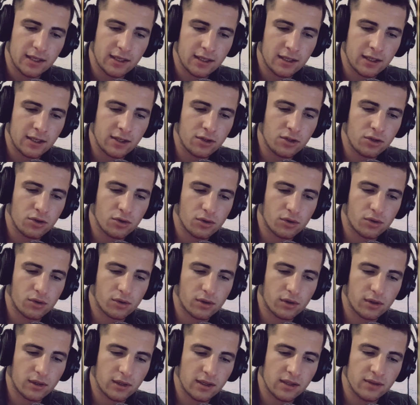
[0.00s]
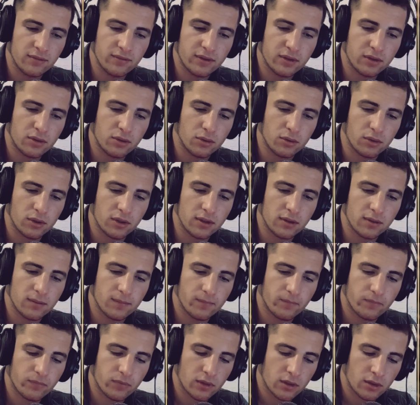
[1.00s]
in your inventory,
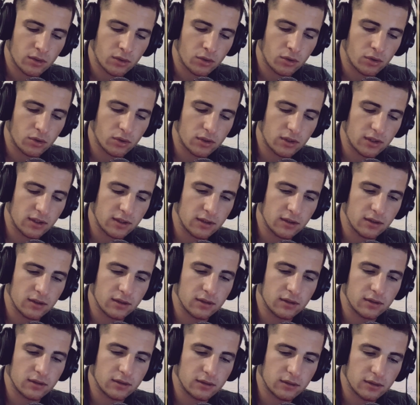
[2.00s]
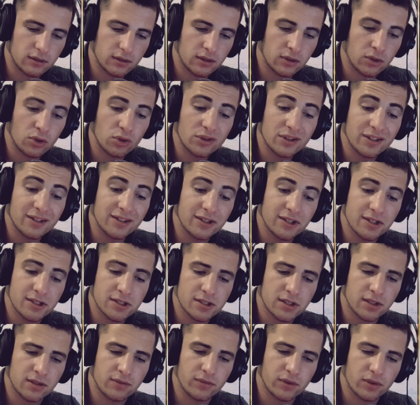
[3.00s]
not in
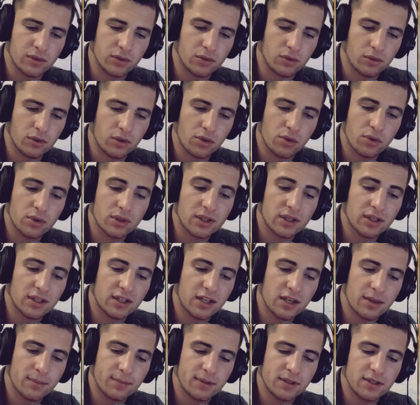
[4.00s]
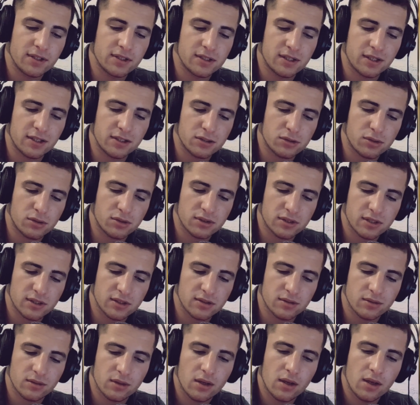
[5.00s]
this inventory. You can keep these
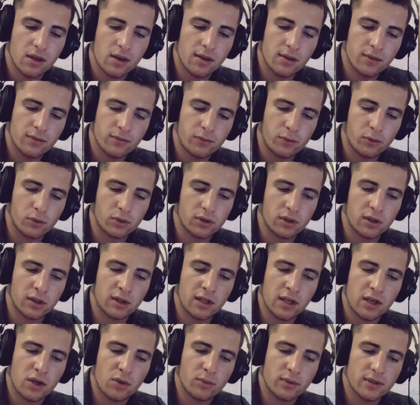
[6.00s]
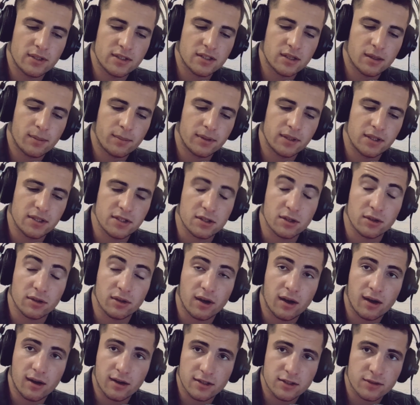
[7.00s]
resources for the day when somebody is
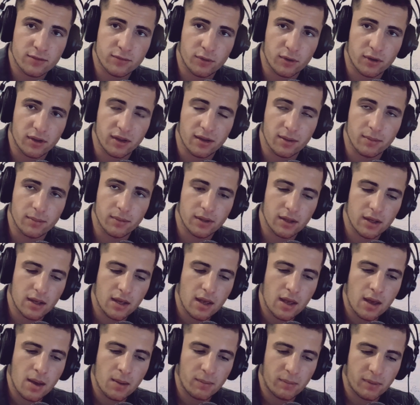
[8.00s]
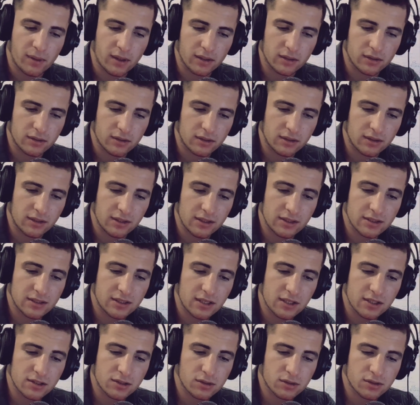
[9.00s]
gonna ask for them, but these
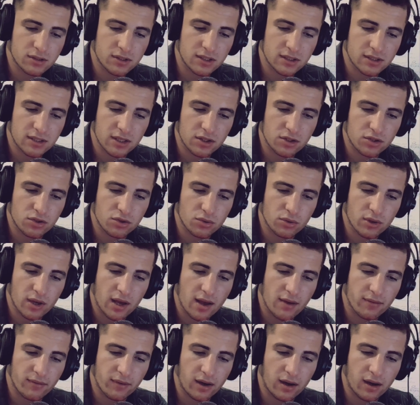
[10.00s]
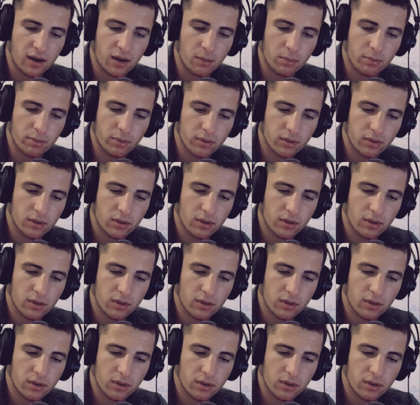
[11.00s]
resources that you have up,